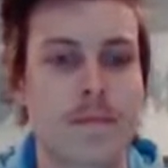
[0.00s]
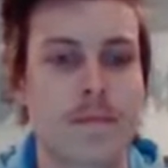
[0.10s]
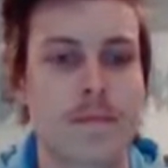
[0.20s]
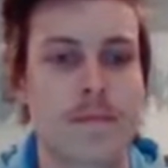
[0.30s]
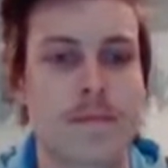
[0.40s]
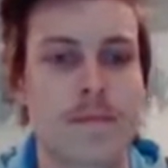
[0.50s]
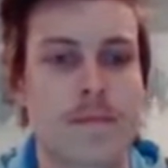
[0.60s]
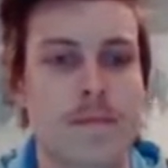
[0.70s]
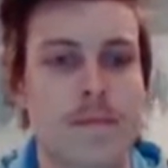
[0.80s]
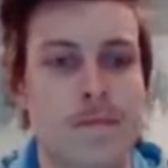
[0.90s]

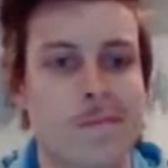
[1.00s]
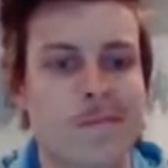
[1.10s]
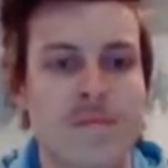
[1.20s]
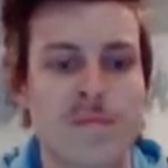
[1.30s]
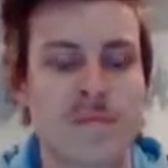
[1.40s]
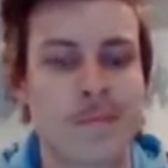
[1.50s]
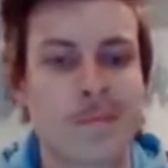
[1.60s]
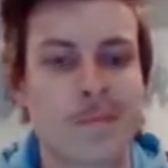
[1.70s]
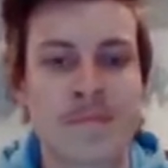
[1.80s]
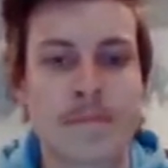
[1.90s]

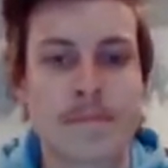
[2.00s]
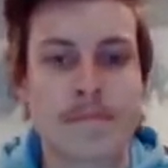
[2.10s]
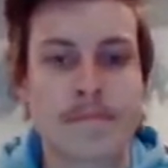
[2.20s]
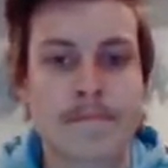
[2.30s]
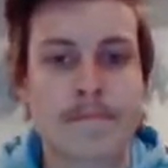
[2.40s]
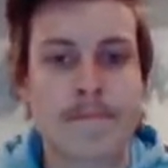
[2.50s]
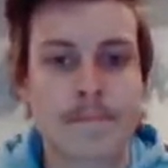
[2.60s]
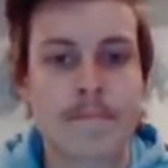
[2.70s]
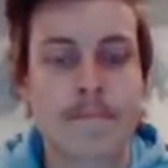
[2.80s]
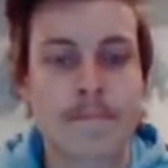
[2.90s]

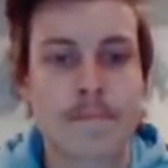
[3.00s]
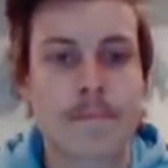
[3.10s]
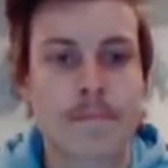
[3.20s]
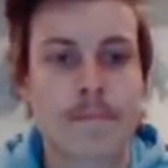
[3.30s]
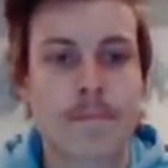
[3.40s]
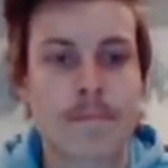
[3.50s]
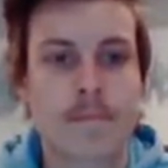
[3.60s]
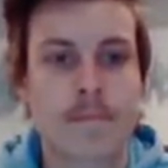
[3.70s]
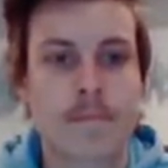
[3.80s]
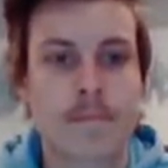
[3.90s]

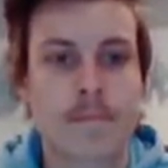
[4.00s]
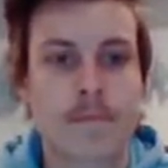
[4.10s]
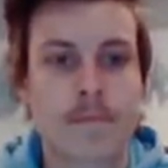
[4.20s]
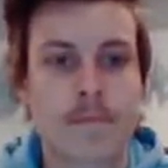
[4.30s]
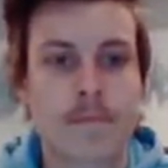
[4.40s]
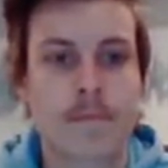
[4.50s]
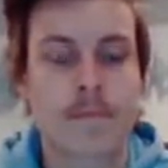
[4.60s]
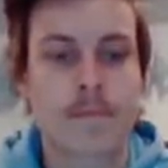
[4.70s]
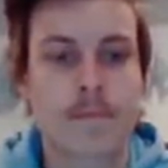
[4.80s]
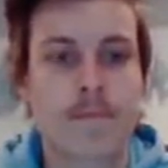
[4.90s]

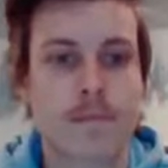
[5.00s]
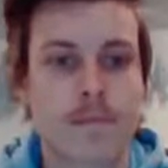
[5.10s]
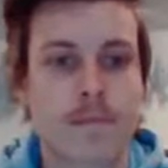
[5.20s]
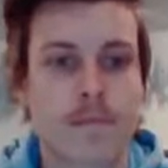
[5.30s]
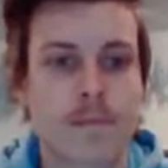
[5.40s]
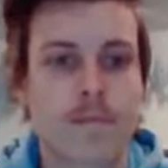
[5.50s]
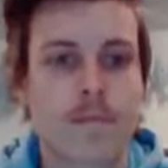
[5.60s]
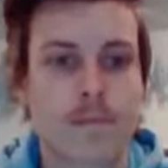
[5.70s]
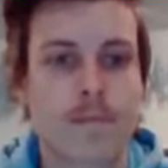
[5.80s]
(silent)